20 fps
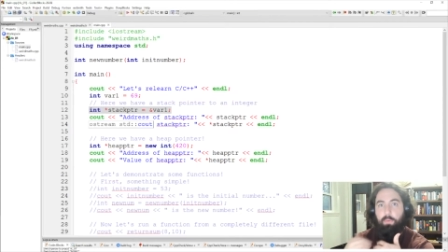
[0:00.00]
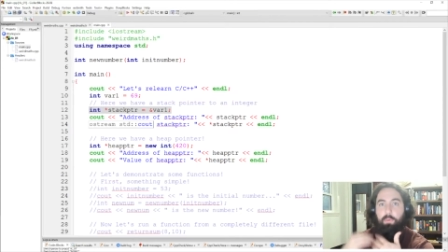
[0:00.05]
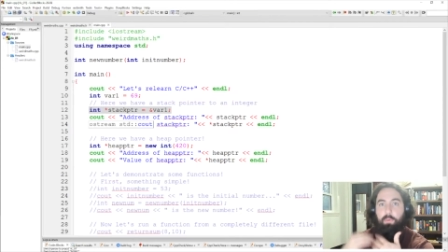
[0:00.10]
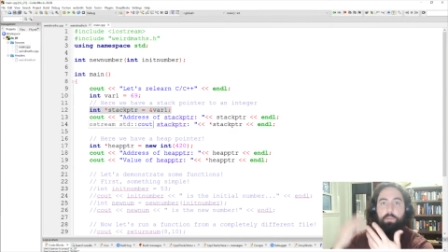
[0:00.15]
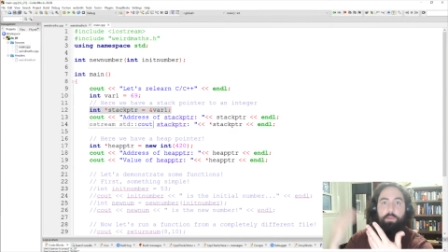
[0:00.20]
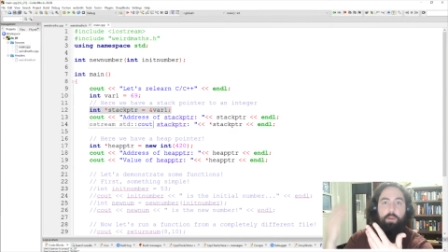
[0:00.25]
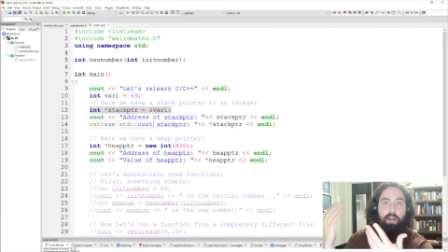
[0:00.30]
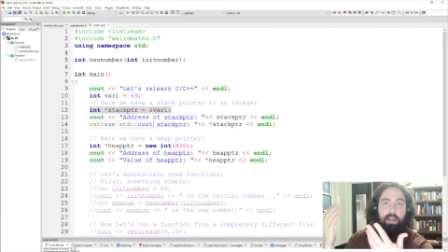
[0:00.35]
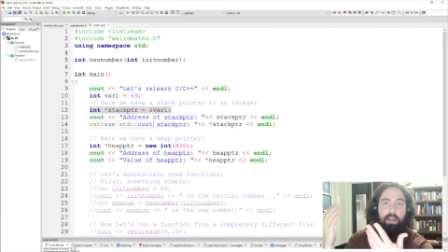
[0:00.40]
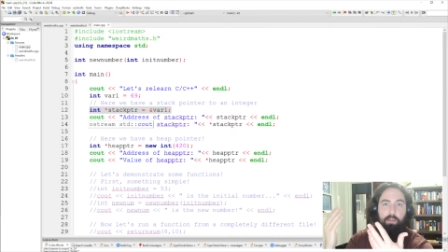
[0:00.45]
we're
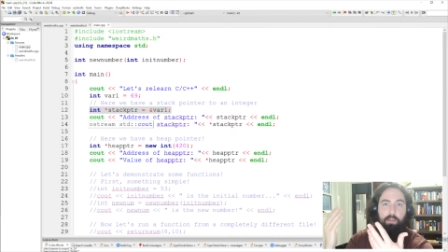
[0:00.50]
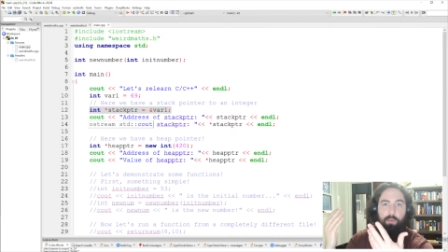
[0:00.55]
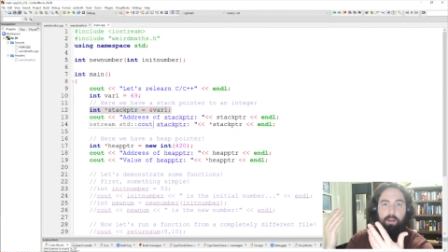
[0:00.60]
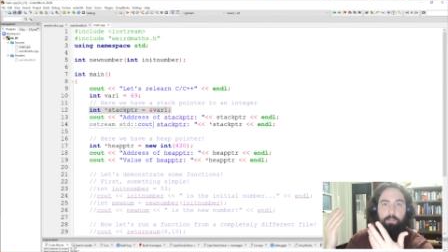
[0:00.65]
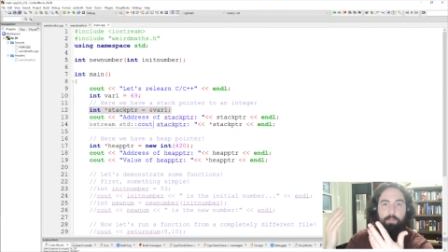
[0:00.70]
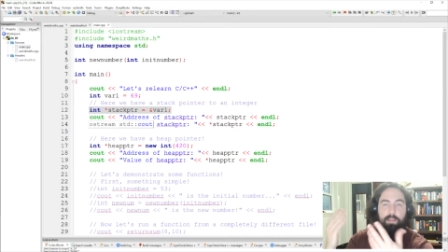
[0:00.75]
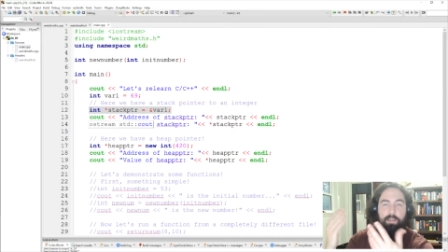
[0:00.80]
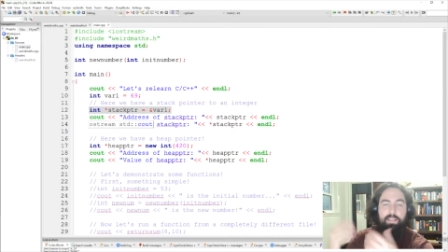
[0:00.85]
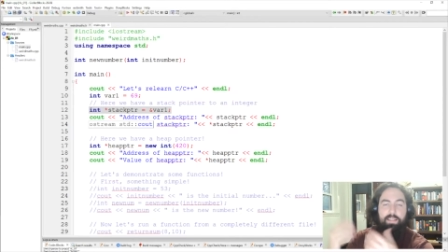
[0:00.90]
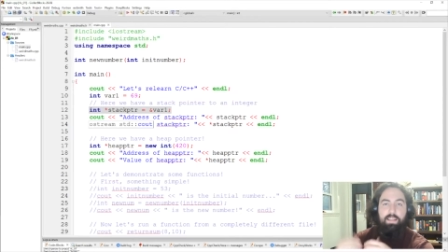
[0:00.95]
trying to
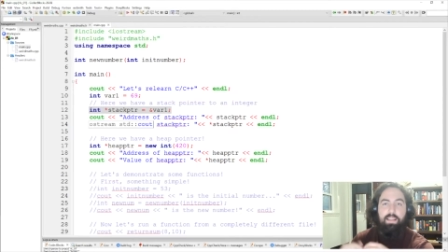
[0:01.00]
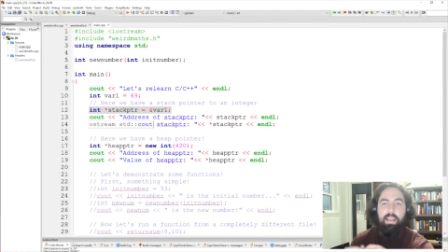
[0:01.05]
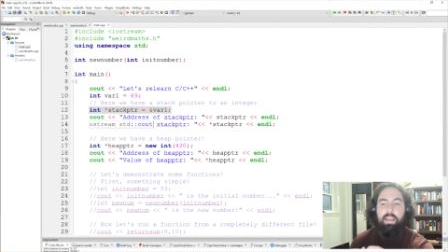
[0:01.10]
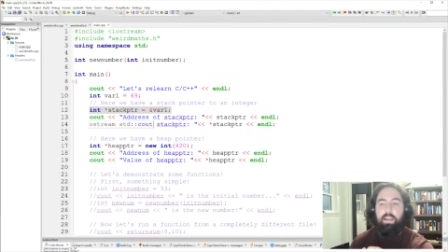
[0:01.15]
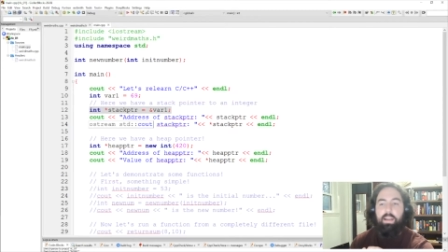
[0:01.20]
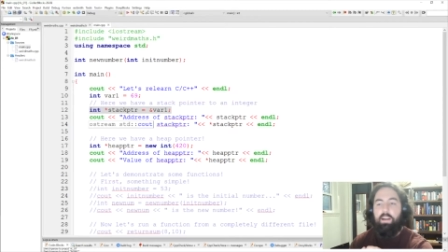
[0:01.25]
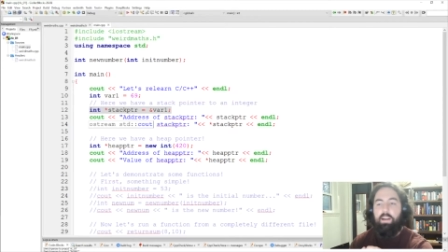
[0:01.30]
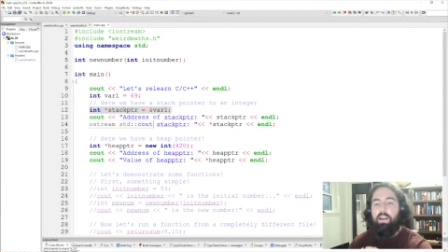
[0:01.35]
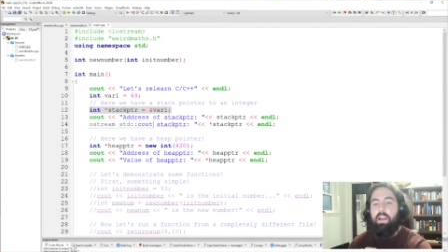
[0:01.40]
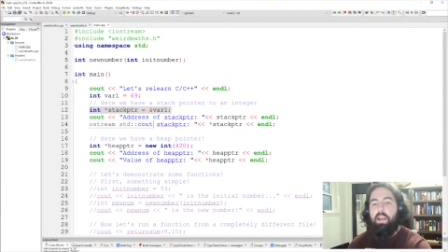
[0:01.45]
reference it
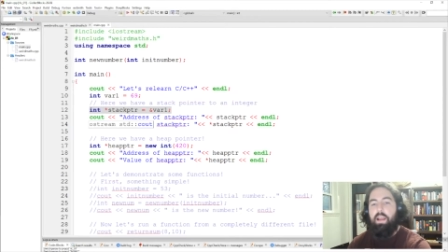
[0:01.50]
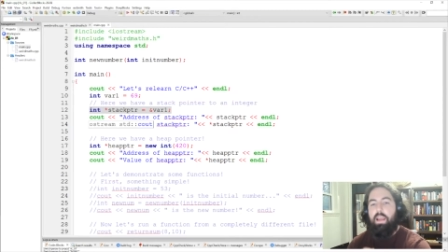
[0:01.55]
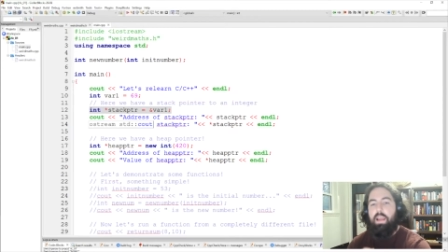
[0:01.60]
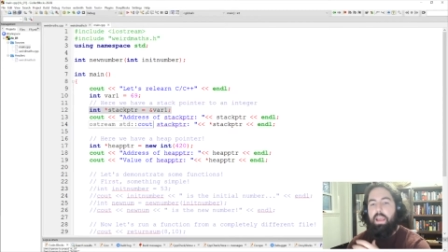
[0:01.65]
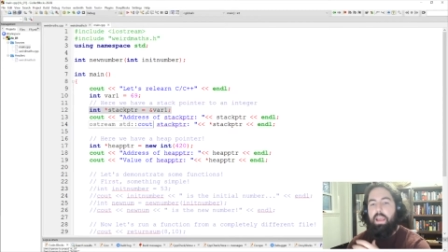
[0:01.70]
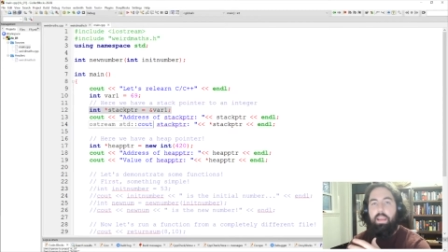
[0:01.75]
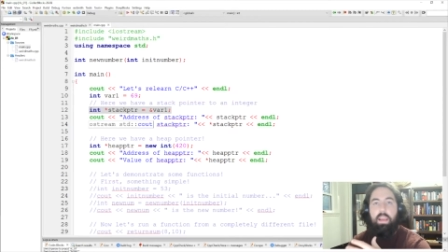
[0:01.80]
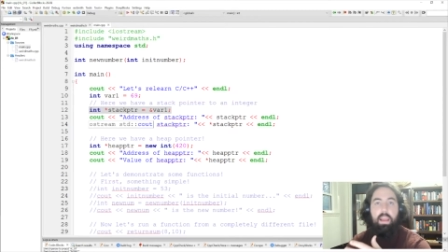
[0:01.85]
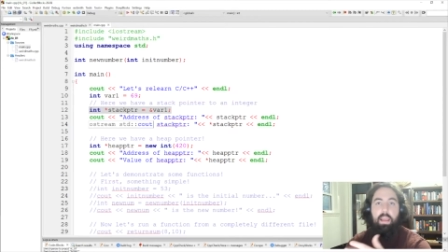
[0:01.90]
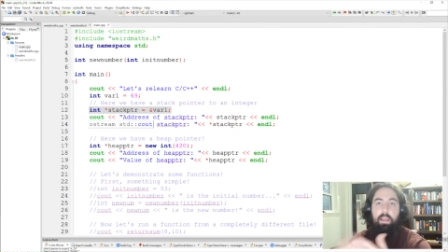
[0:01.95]
later,
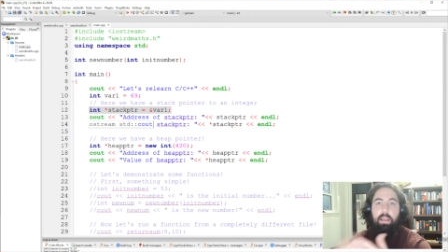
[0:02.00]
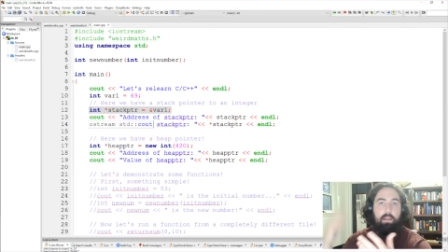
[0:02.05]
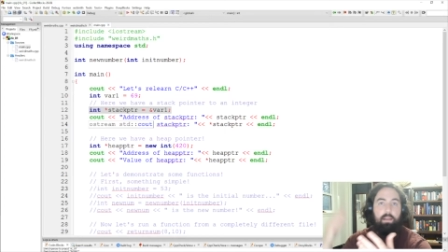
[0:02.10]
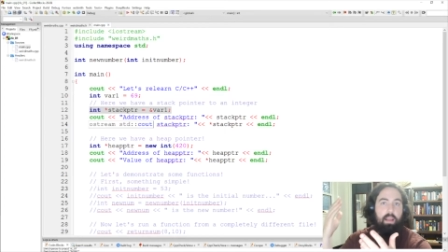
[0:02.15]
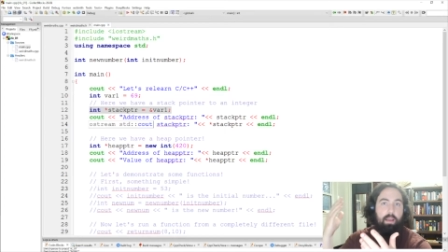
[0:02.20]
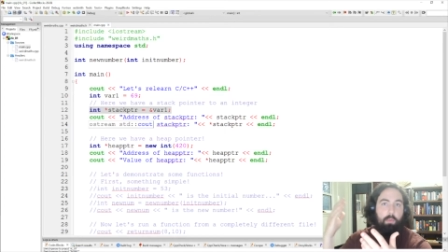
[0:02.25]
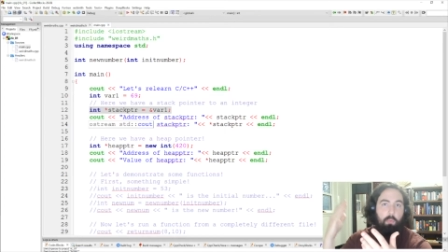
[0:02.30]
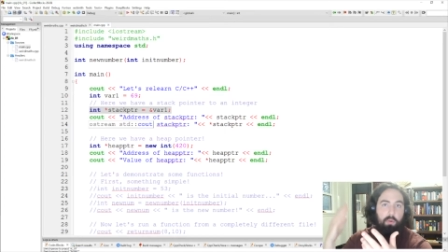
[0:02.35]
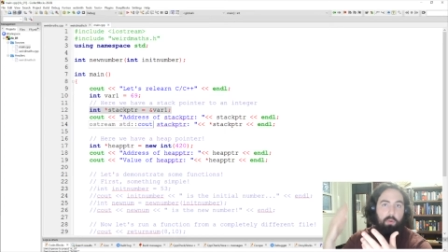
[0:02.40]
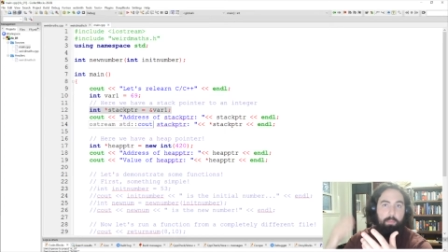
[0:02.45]

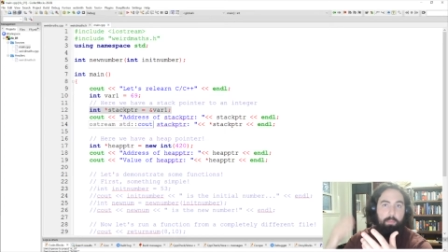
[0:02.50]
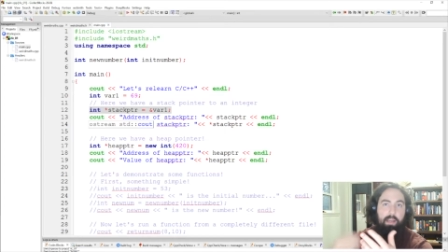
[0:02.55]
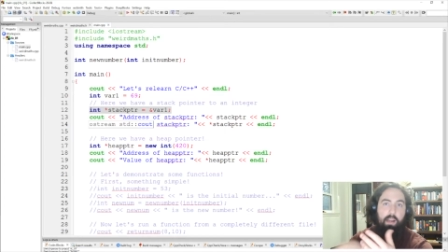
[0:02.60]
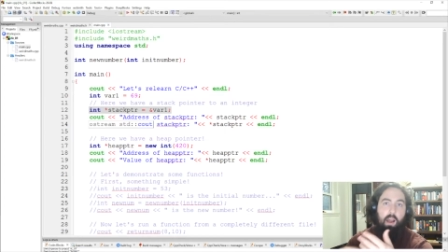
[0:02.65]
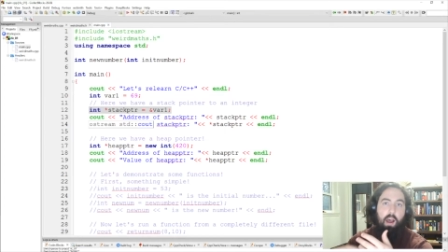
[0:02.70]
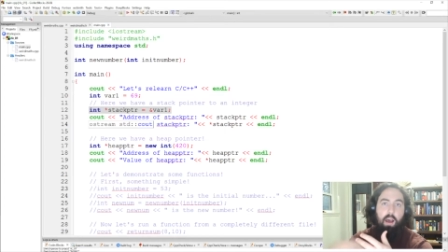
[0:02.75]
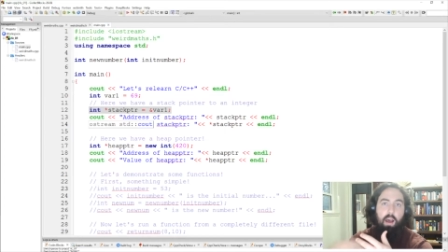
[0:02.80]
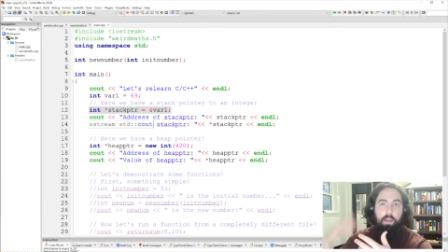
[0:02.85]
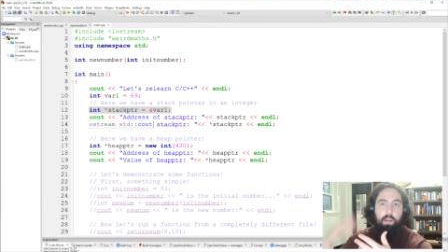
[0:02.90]
it would be gone.